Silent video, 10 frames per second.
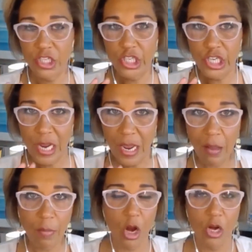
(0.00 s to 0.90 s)

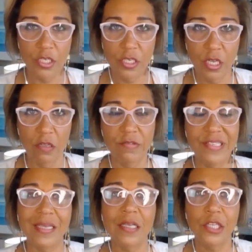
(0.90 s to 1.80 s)
jam ourselves
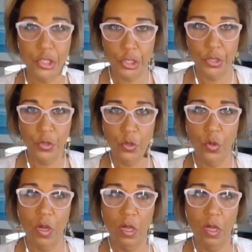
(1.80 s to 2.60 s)
into